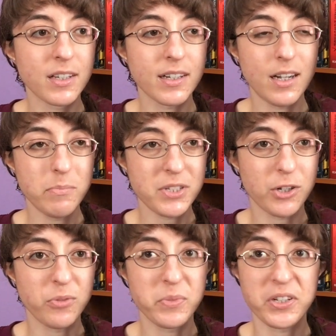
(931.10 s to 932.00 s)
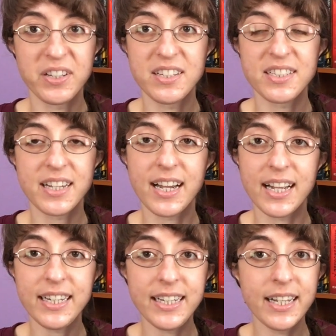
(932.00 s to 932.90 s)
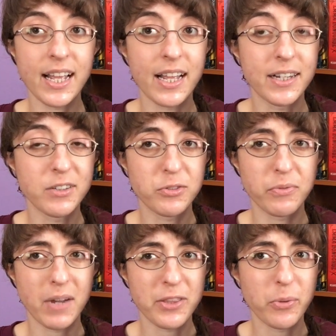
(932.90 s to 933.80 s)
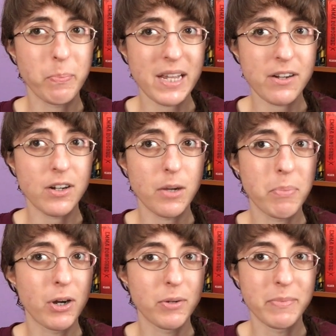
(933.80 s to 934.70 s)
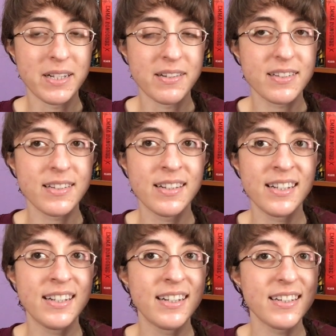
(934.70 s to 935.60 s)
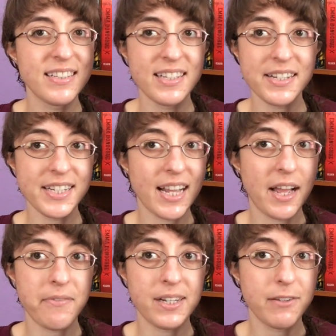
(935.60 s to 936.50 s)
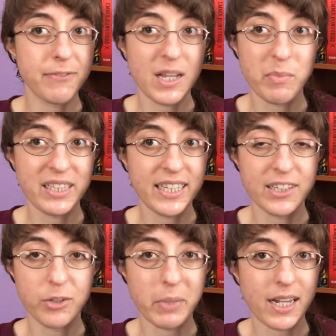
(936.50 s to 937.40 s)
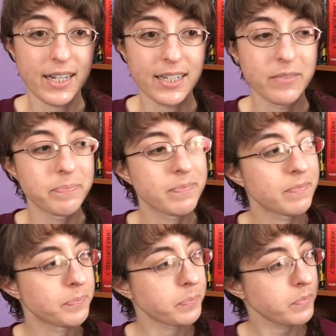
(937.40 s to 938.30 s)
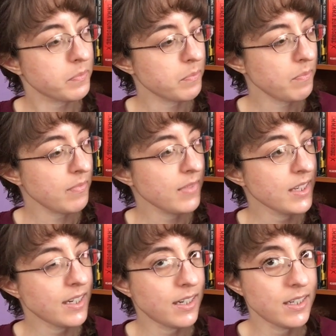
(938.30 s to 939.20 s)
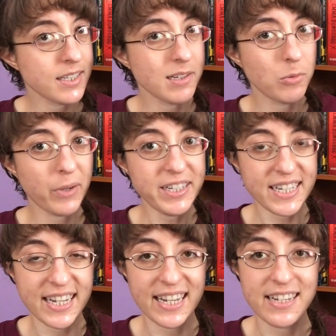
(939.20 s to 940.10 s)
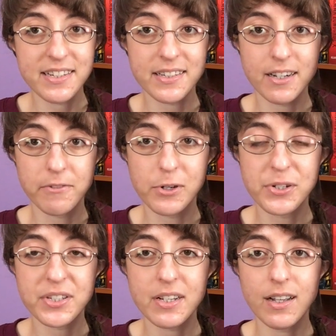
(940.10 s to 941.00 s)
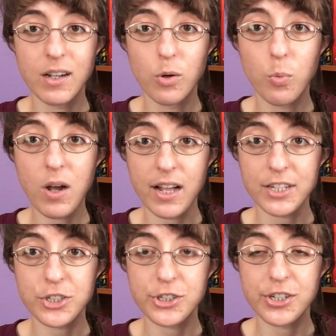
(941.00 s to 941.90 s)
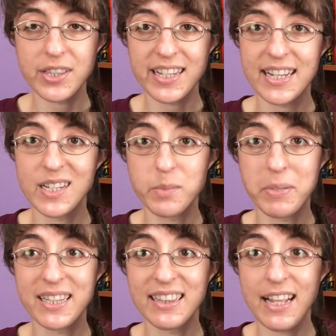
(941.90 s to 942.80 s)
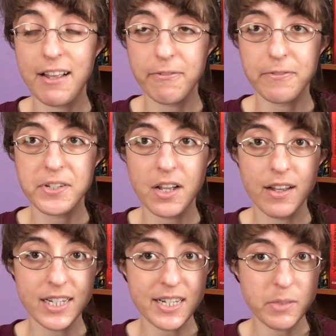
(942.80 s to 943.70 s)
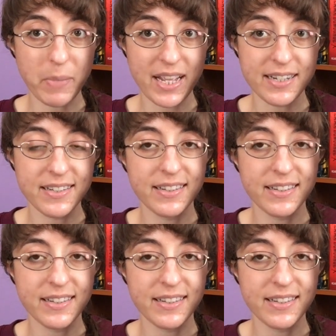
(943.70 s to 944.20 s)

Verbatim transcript: comes home to his tiny and rather bare apartment, doesn't have any family nearby until one day he discovers a watch that has been left on his bed